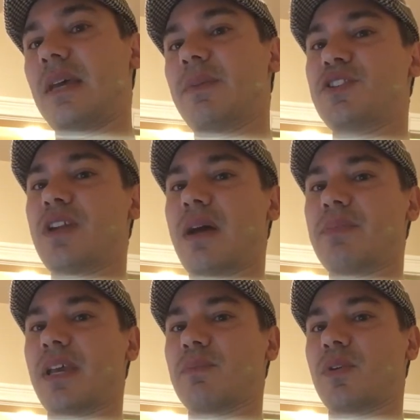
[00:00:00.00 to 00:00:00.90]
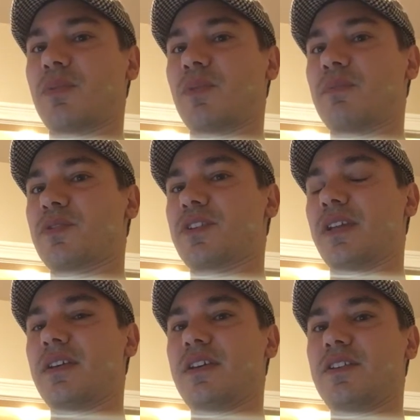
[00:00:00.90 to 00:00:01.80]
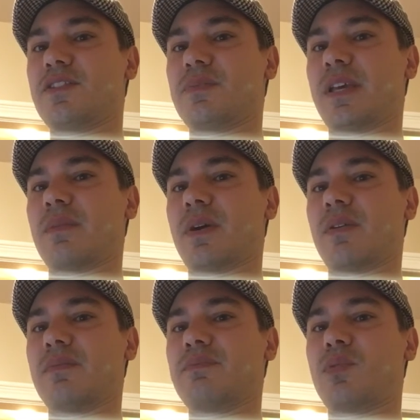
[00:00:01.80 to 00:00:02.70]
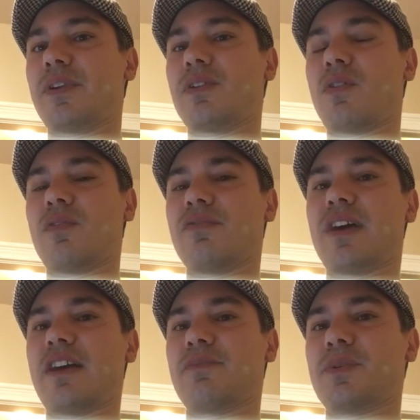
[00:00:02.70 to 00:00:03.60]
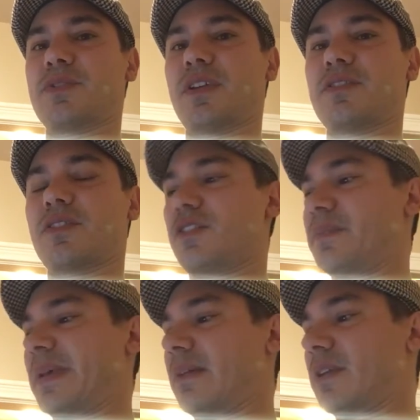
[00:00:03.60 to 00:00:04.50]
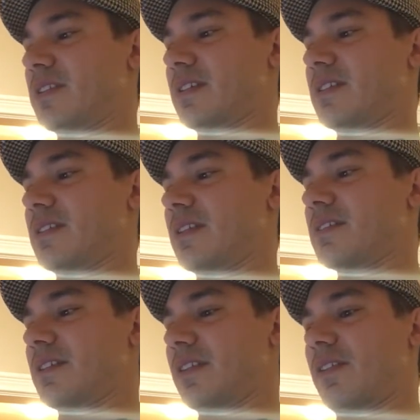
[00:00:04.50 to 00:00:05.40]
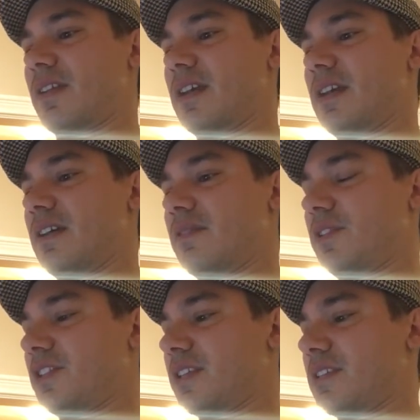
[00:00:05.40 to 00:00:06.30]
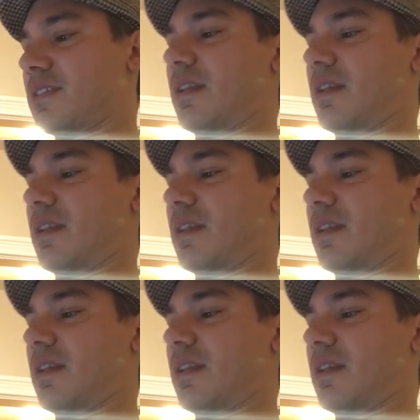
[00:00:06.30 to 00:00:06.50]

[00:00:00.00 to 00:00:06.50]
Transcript: But she's not paying 0.1%. She's paying about 0.05%. So she's paying about 60 cents a year, which is